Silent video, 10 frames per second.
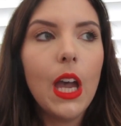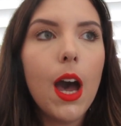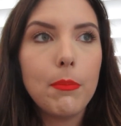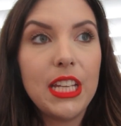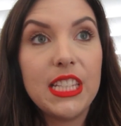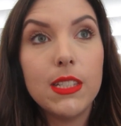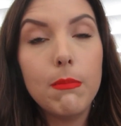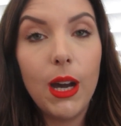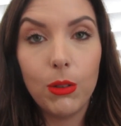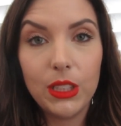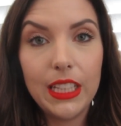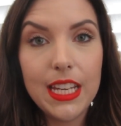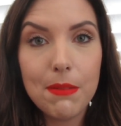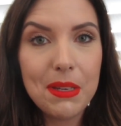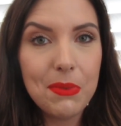Um, they smell really
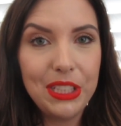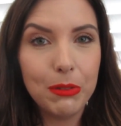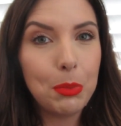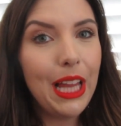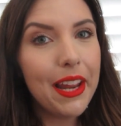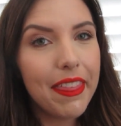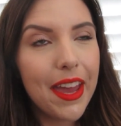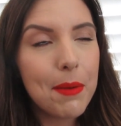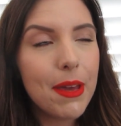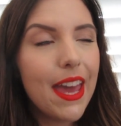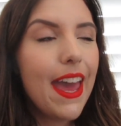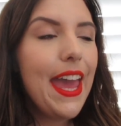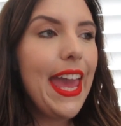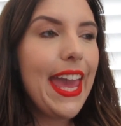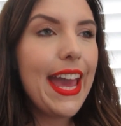yummy when you apply them
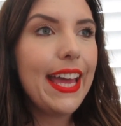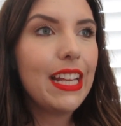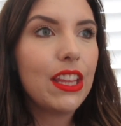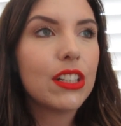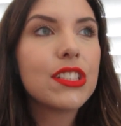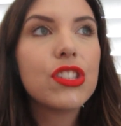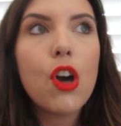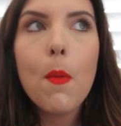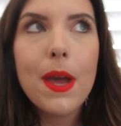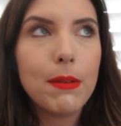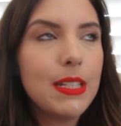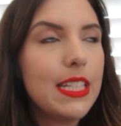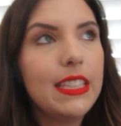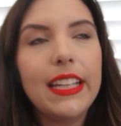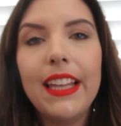and they're so
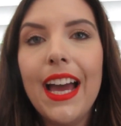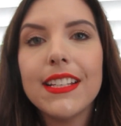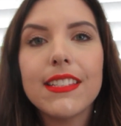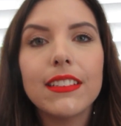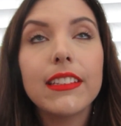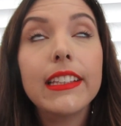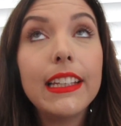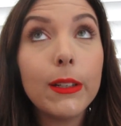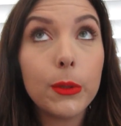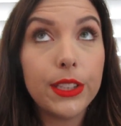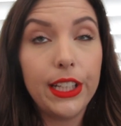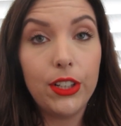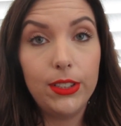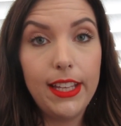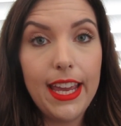pigmented. They last literally
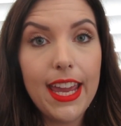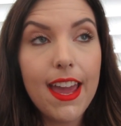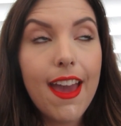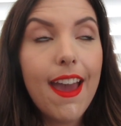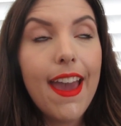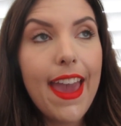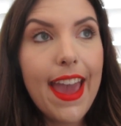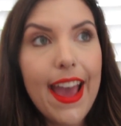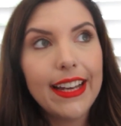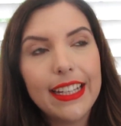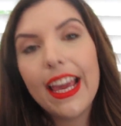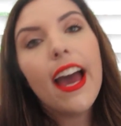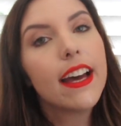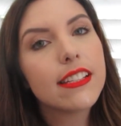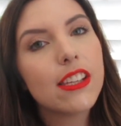all day. And
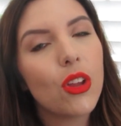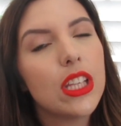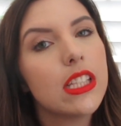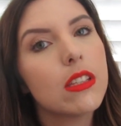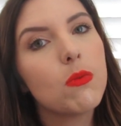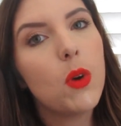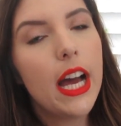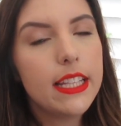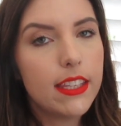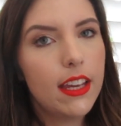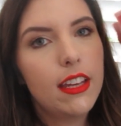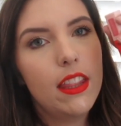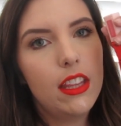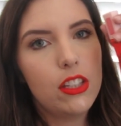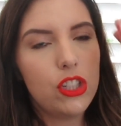yeah, so this is what
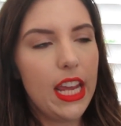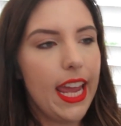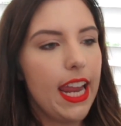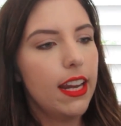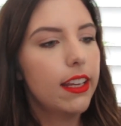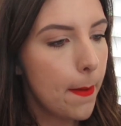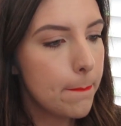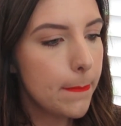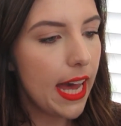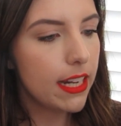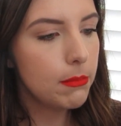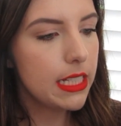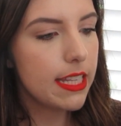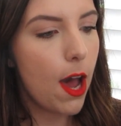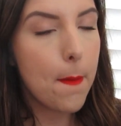the shade
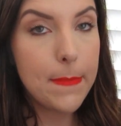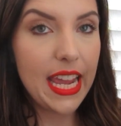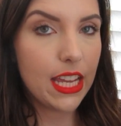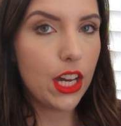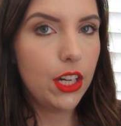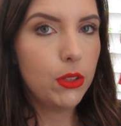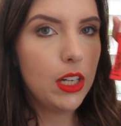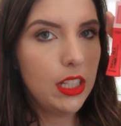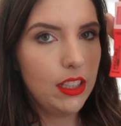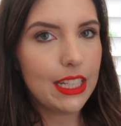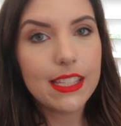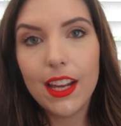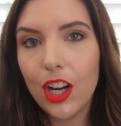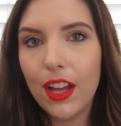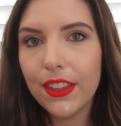Mademoiselle Mango looks
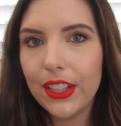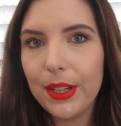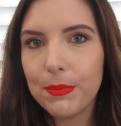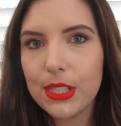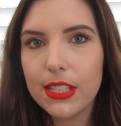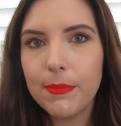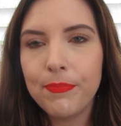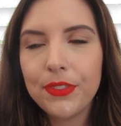like on the lips.